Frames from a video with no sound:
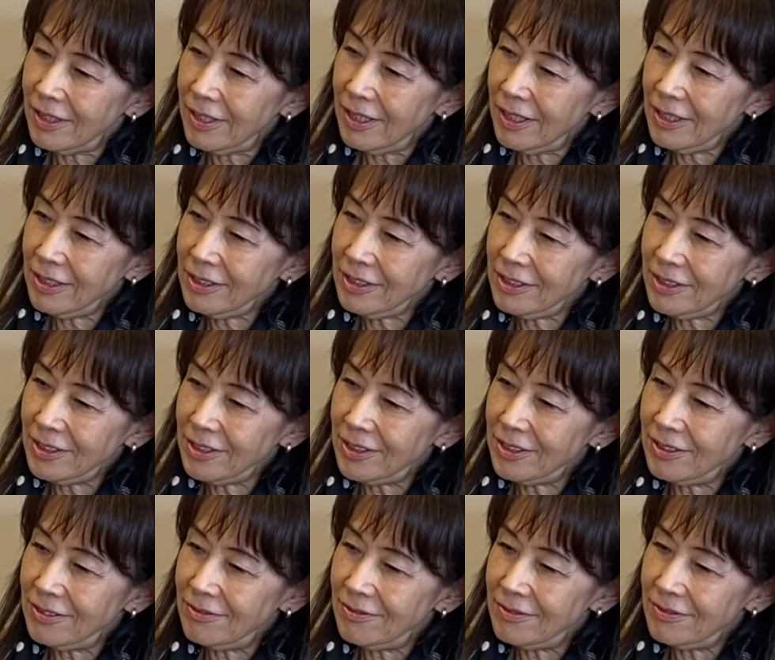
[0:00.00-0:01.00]
I
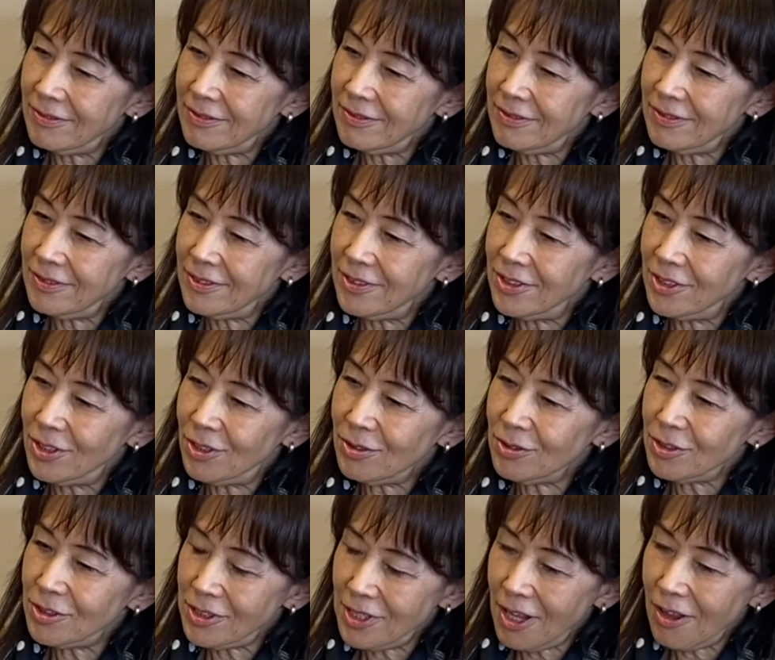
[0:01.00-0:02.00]

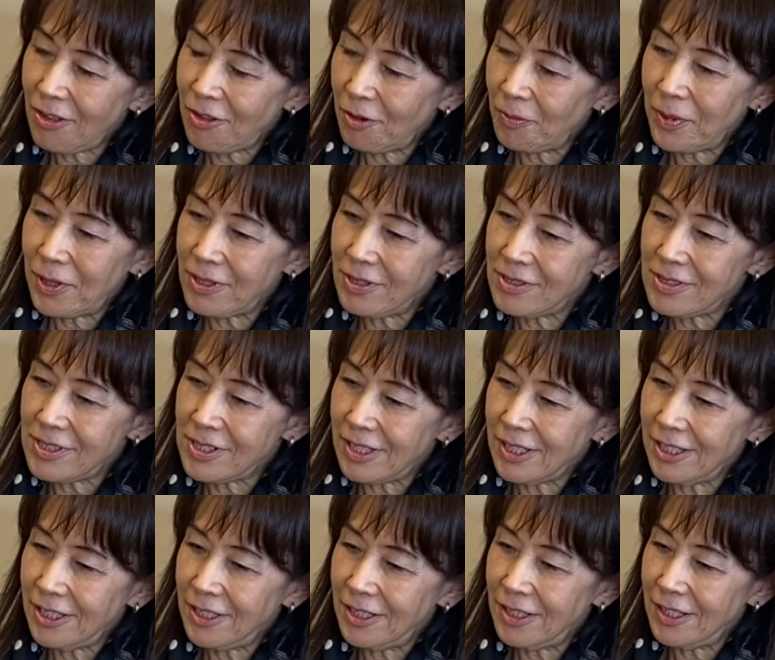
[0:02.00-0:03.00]
don't think so, because
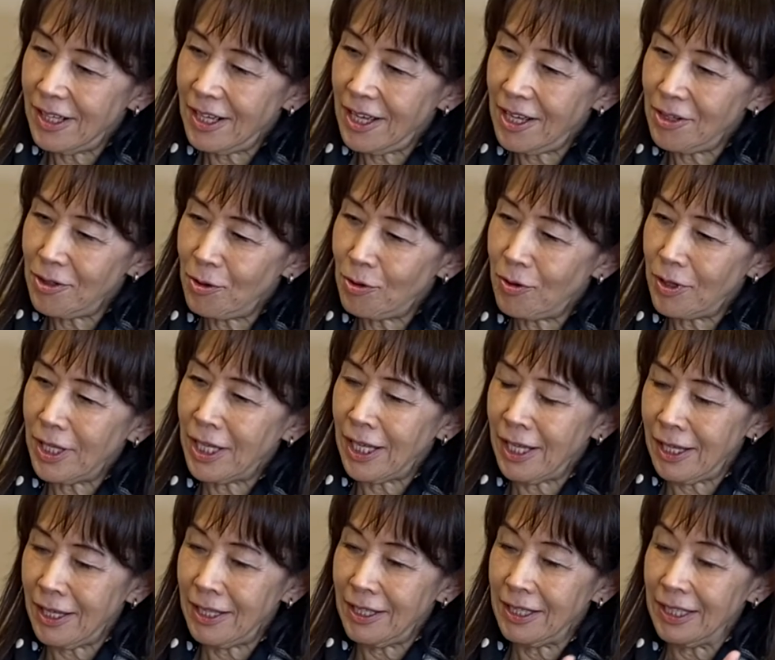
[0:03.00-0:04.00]
I
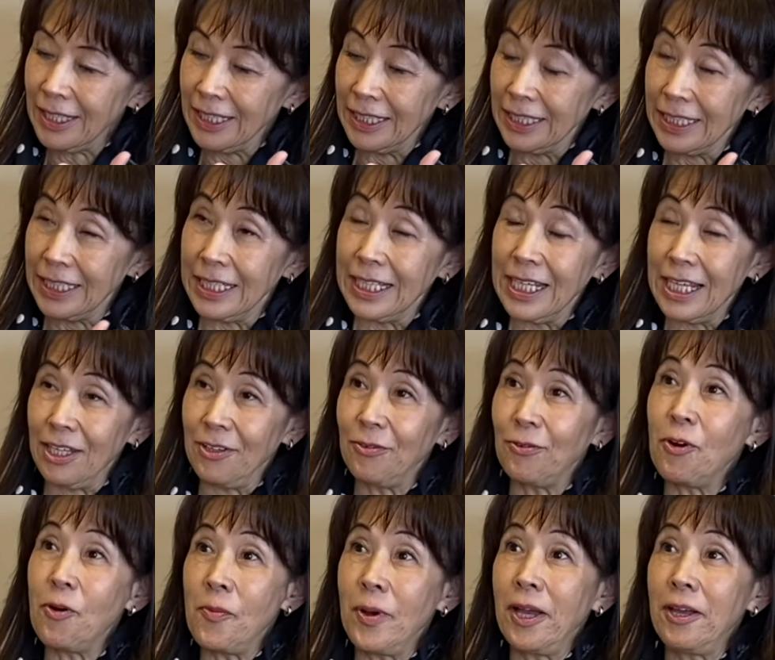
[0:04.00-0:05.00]
already did
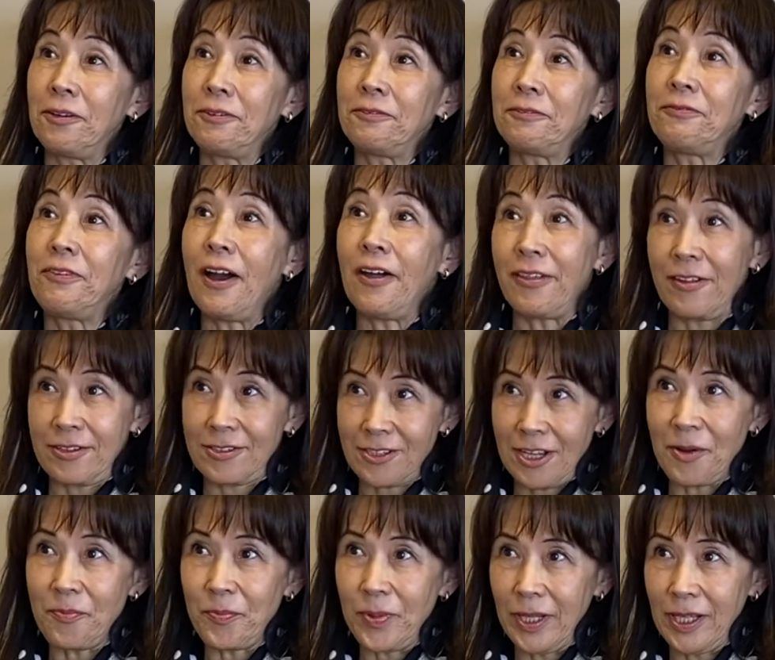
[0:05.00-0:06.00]
for my father's
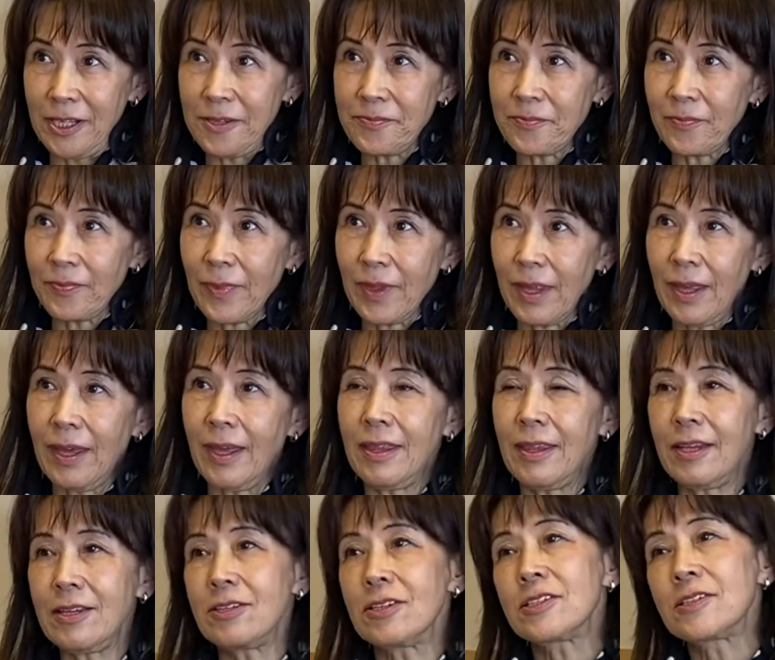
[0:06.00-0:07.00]
company,
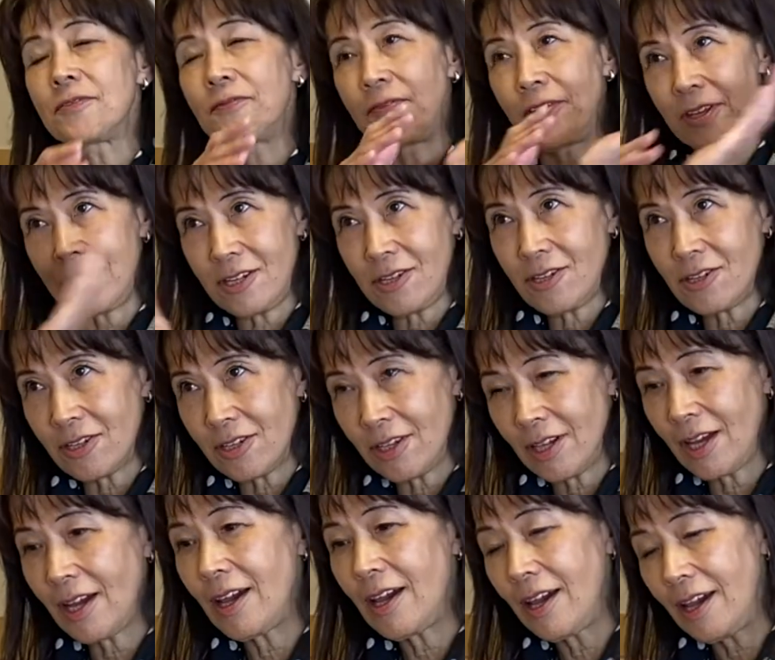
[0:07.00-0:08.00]
and I just finished,
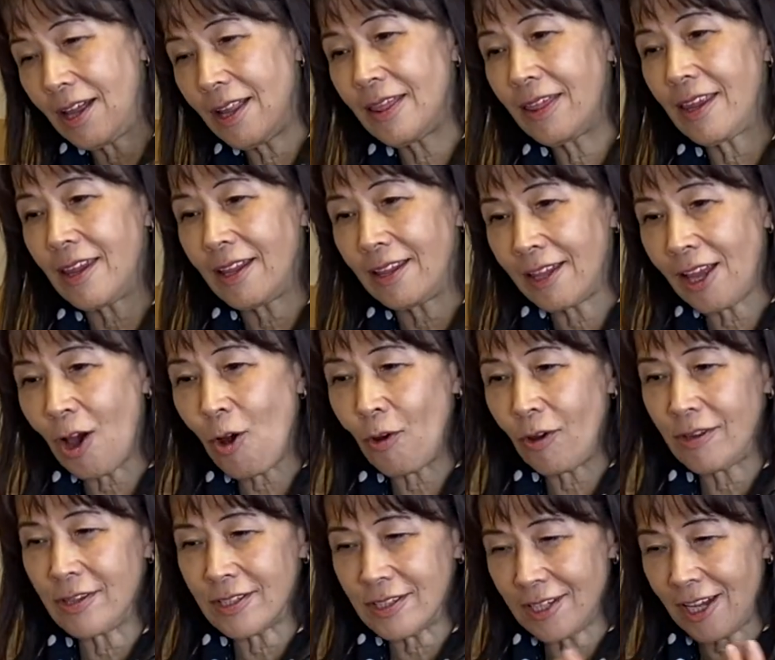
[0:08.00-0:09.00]
and then now
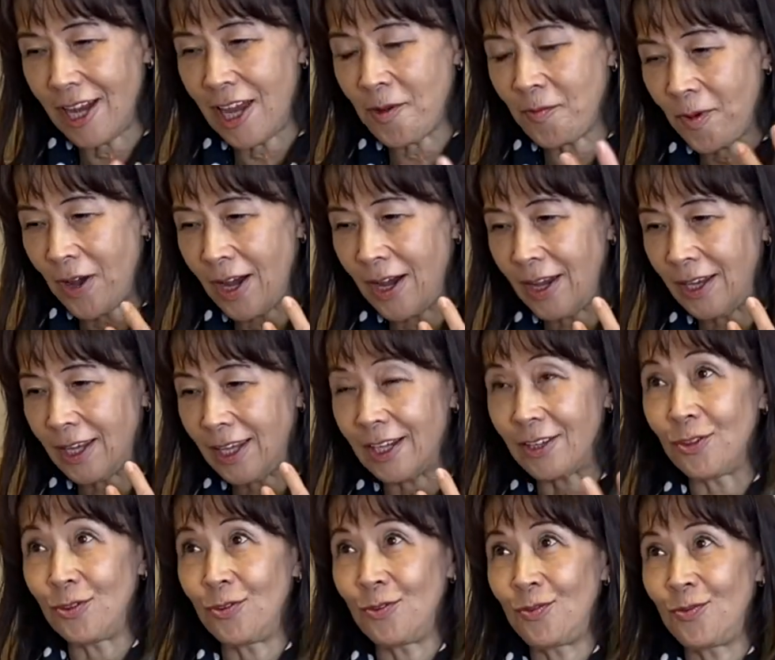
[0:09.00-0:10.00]
is the time I
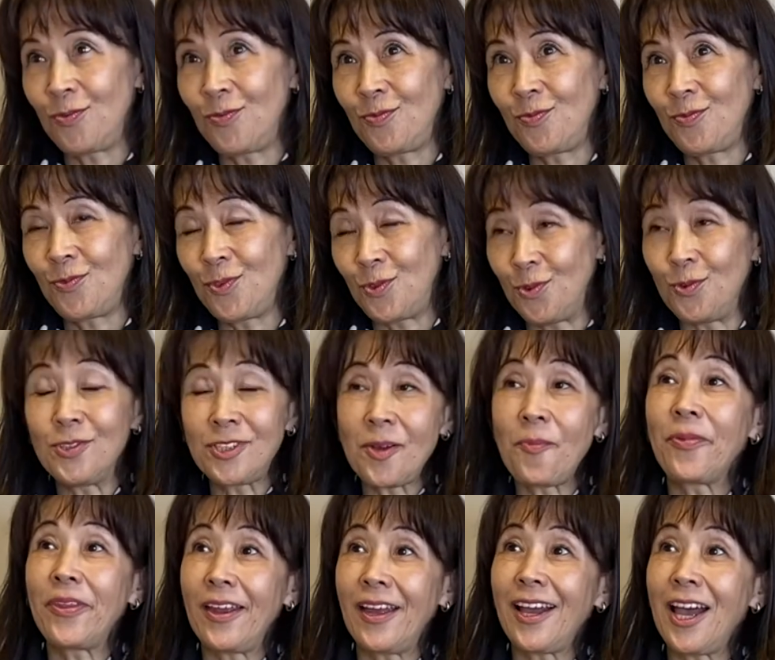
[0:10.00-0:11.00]
can do
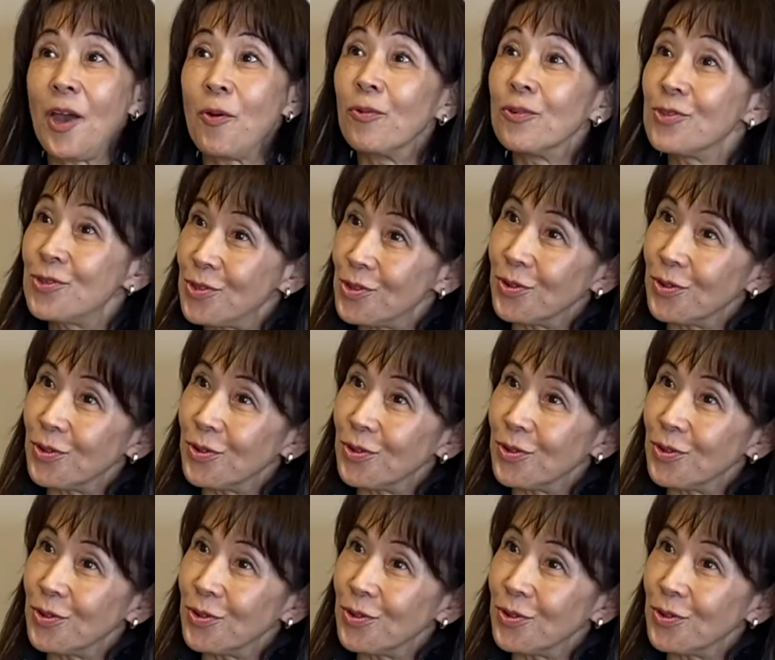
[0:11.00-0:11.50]
something I want to.